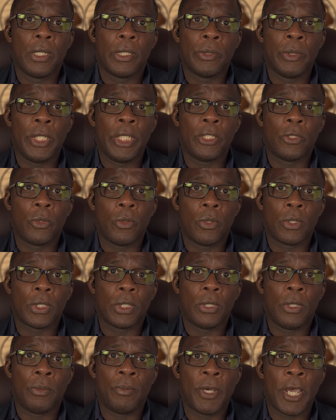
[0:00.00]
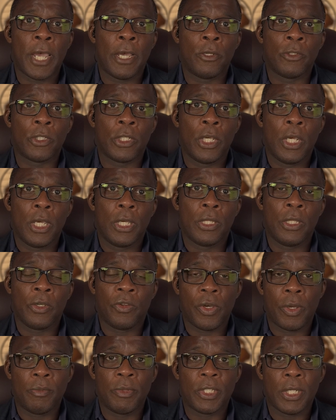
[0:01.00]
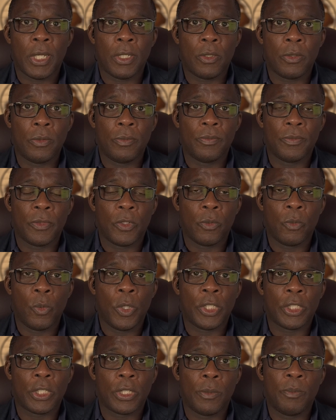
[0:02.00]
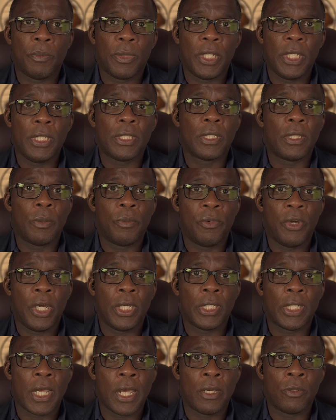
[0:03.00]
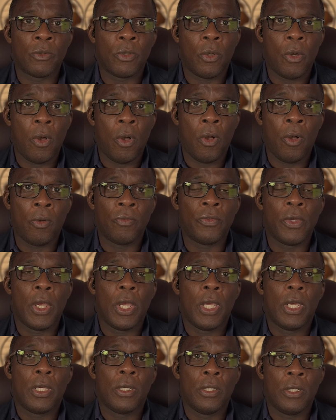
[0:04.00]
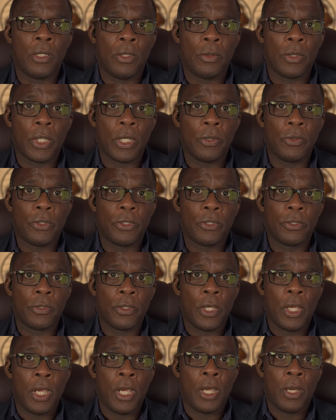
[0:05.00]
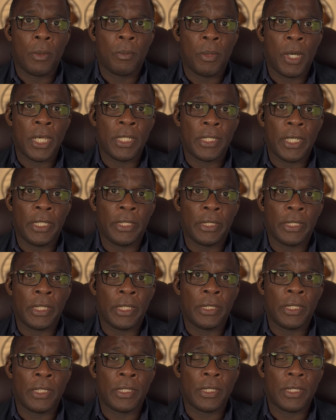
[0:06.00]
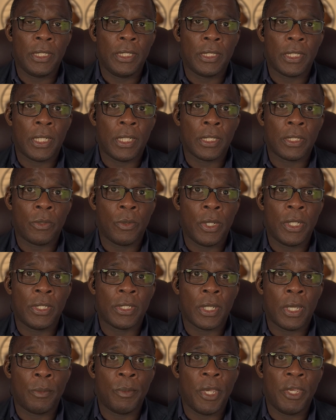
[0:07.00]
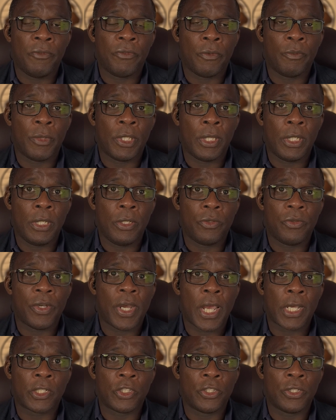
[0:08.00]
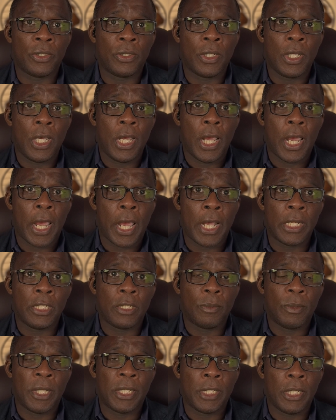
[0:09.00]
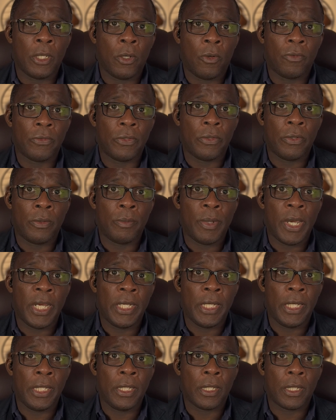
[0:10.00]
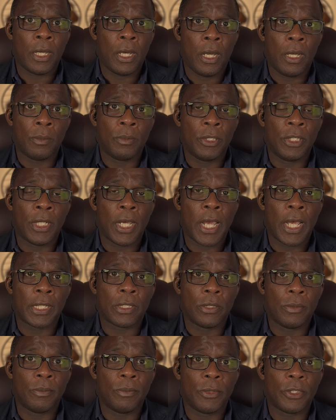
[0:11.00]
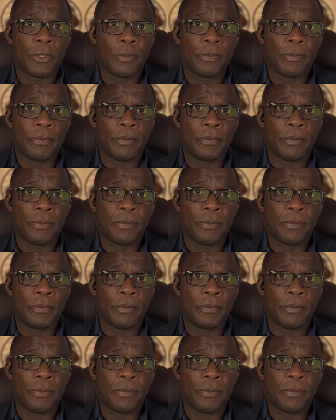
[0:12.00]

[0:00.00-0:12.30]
we talked about the Krebs cycle, which completes the breakdown of glucose by taking an acetyl coenzyme A from the link reaction and splitting off the remaining carbon atoms.